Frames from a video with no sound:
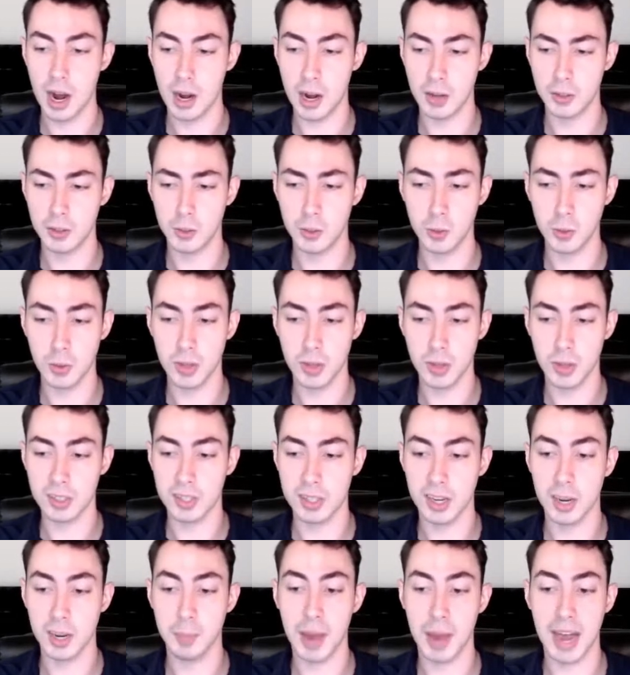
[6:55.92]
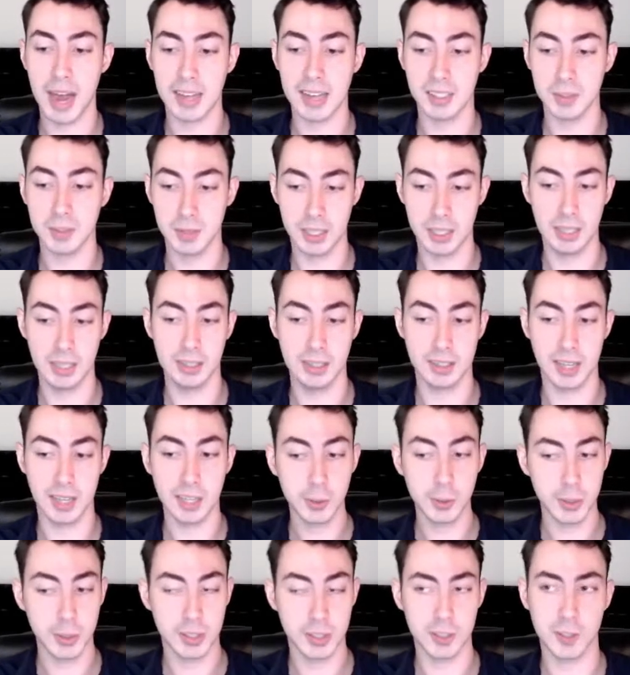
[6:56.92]
to things like passive keyless
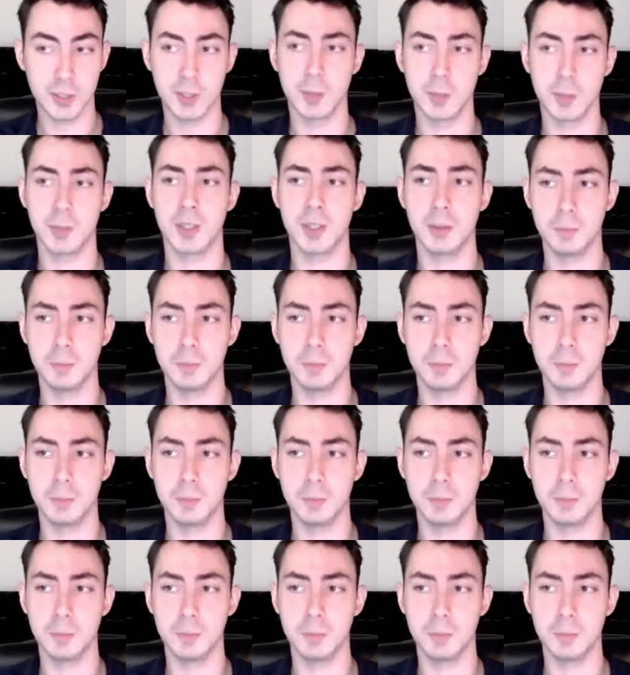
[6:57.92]
entry systems.